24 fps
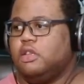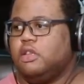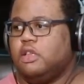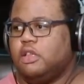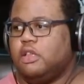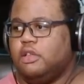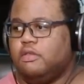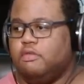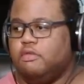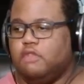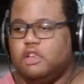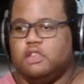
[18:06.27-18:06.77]

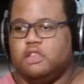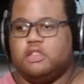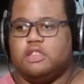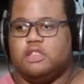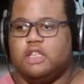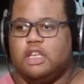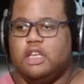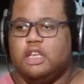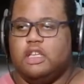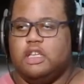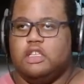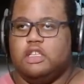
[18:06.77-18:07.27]
Well,
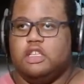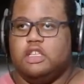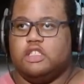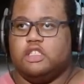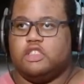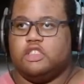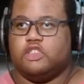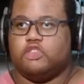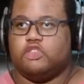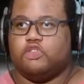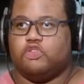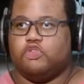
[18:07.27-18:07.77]

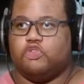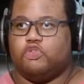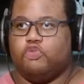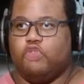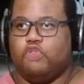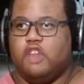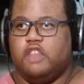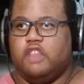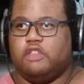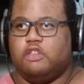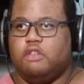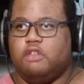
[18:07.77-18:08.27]
it's
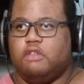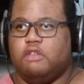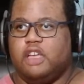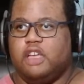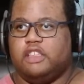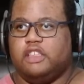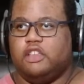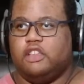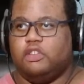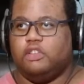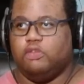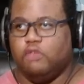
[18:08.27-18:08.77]
3
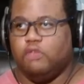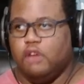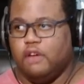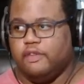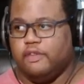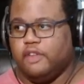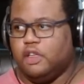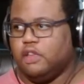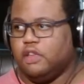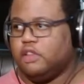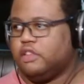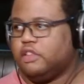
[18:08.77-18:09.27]
watts at 12
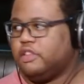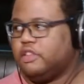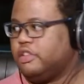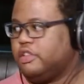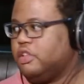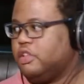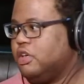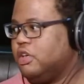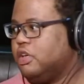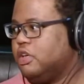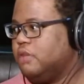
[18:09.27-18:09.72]
volts.